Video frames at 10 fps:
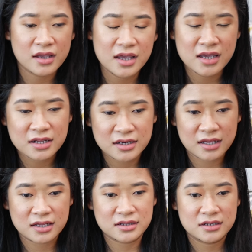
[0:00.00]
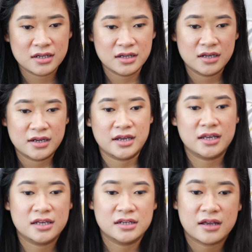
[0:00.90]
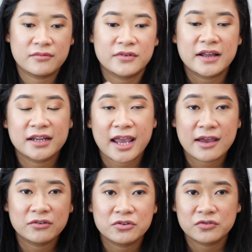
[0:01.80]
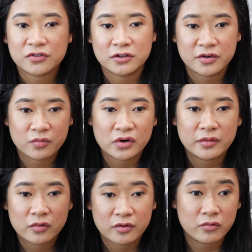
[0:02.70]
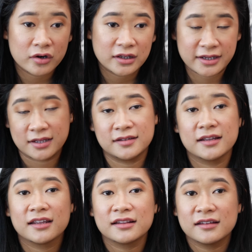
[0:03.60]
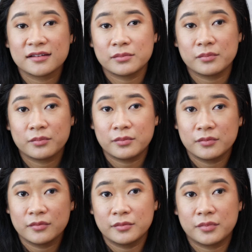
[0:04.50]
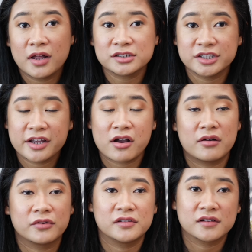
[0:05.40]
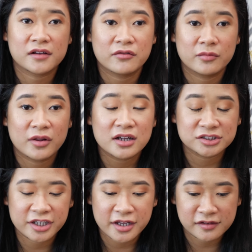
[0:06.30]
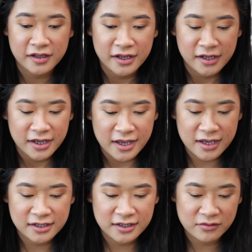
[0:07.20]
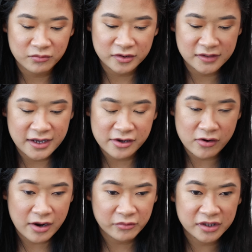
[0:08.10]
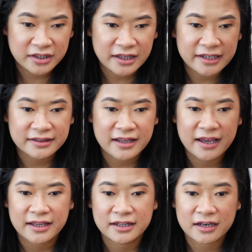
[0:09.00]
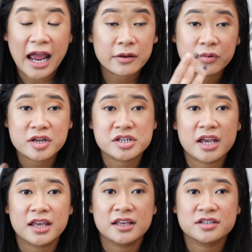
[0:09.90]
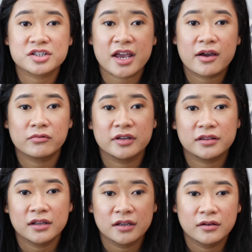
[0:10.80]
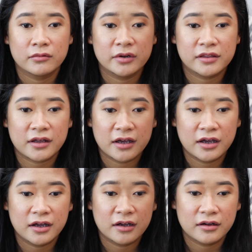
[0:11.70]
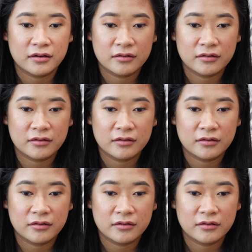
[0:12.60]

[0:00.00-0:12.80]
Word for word: and and and I'm finding avenues to learn more and more and more like attending this blockchain conference, Discover Blockchains. And, and with Diego, I really like that. And I appreciate his chat with, with, uh,